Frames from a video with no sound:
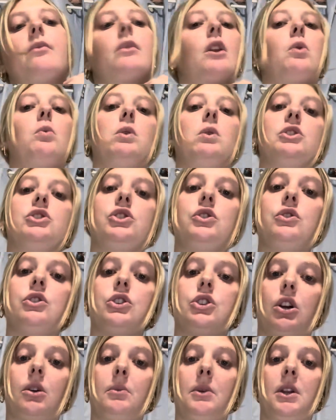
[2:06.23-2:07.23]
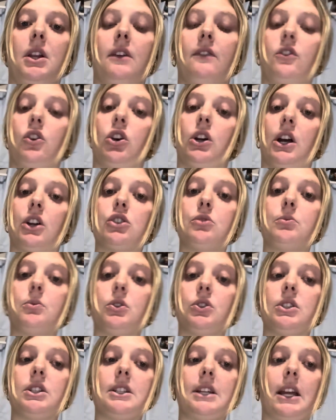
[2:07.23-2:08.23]
Once you determine if you're eligible
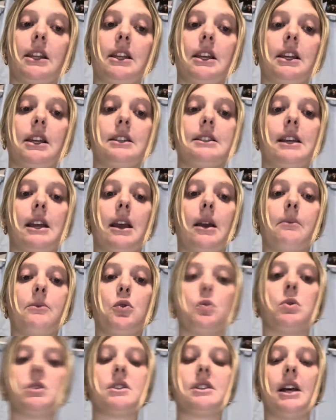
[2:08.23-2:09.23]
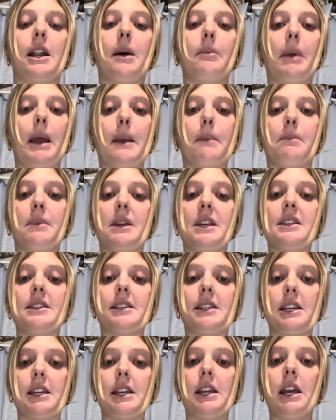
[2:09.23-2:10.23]
to take the exam, you will set up a
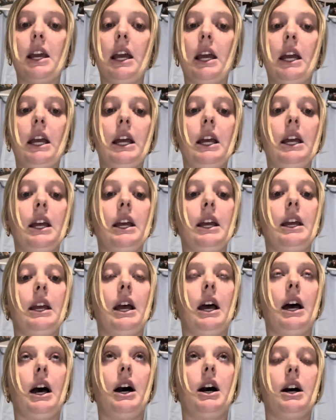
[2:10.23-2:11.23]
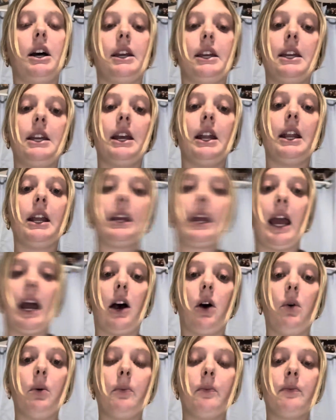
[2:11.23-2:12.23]
BCEN
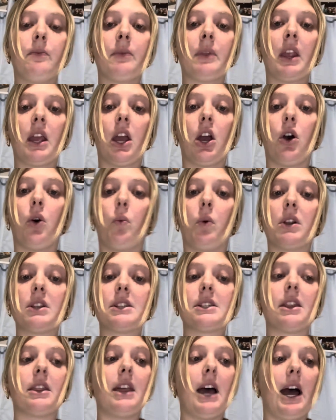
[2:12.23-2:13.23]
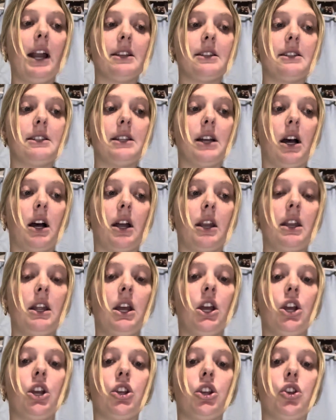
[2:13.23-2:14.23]
account. Once that is done,
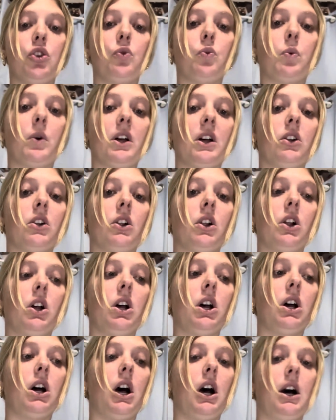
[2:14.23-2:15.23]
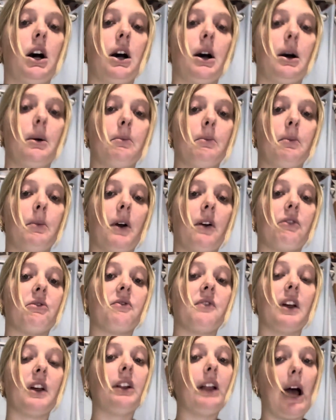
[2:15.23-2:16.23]
you will
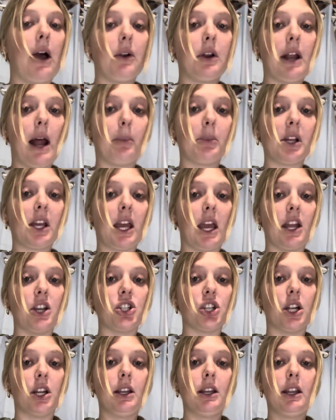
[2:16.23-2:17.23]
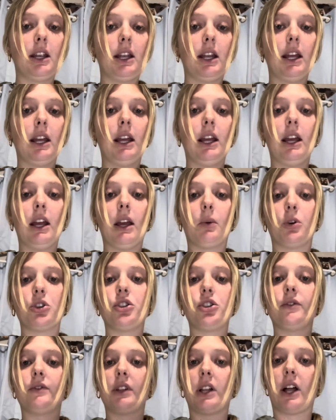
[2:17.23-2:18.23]
fill out an application. Once
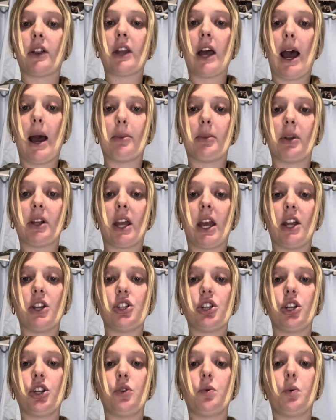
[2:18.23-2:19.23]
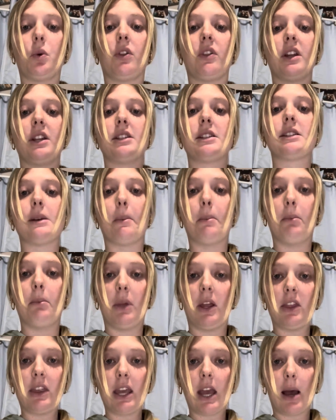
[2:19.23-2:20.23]
you fill out that application, you will then
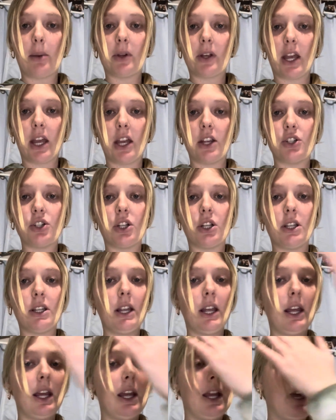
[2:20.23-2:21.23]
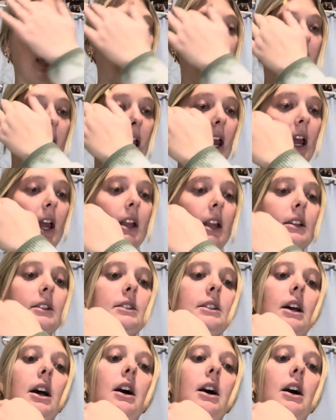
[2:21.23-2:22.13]
submit the application, and